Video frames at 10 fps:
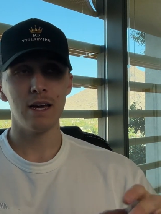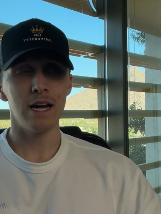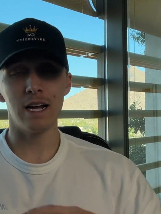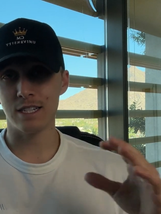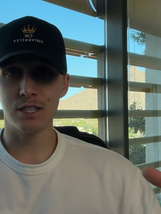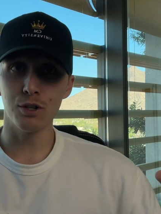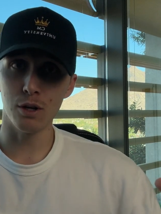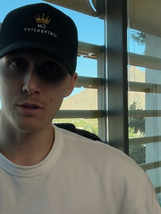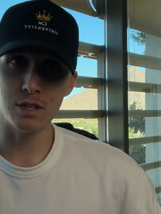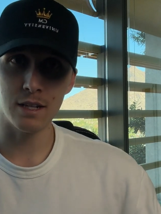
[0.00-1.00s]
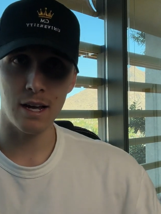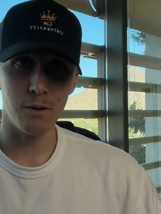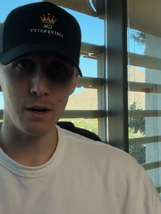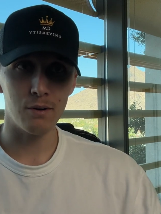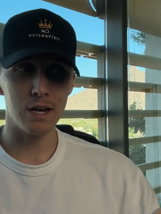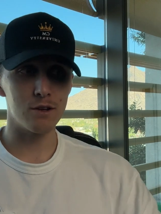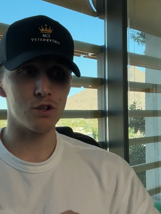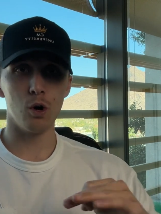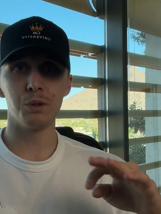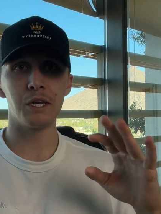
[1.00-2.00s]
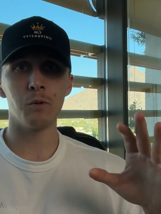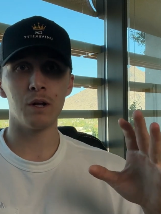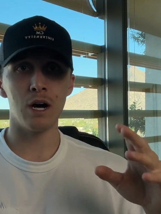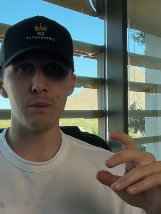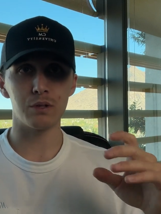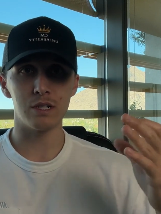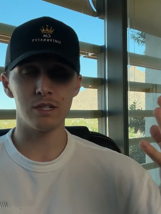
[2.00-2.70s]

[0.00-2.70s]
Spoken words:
And I still don't see it that way, right? There's only one option,